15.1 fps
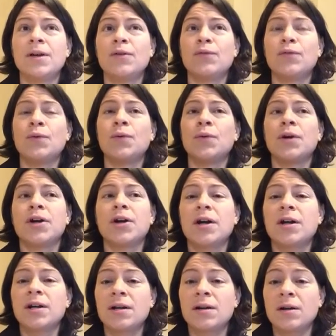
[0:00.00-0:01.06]
for
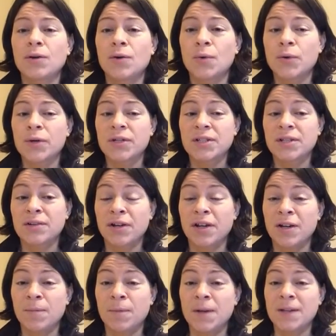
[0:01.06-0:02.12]
cutting all cords that are
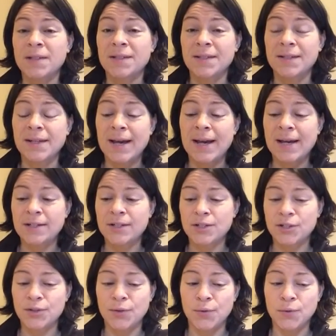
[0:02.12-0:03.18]
keeping us
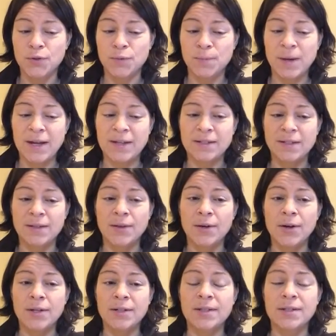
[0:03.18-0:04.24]
attached to those past
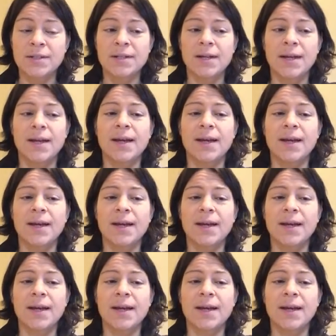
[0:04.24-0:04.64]
thoughts.